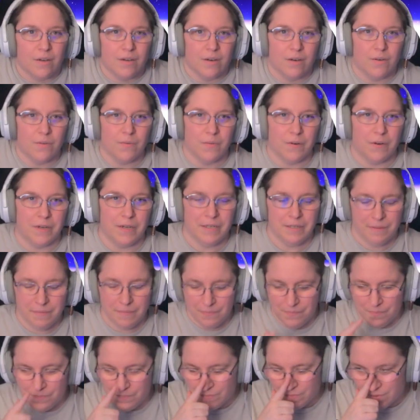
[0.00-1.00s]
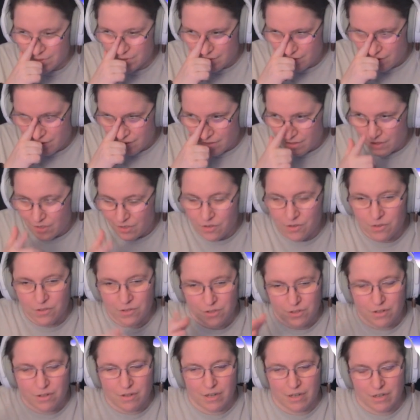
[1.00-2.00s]
Right?
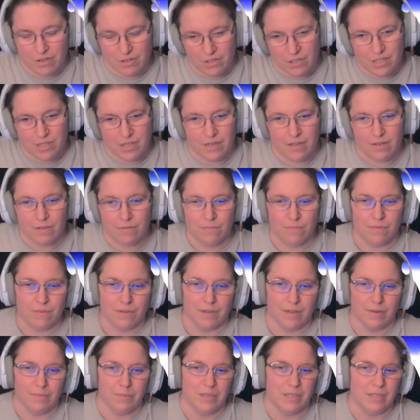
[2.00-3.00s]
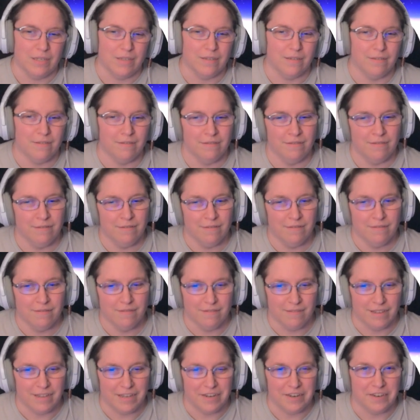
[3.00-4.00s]
You'll understand what I mean
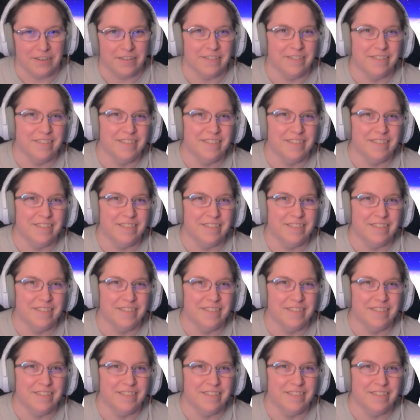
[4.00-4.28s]
later.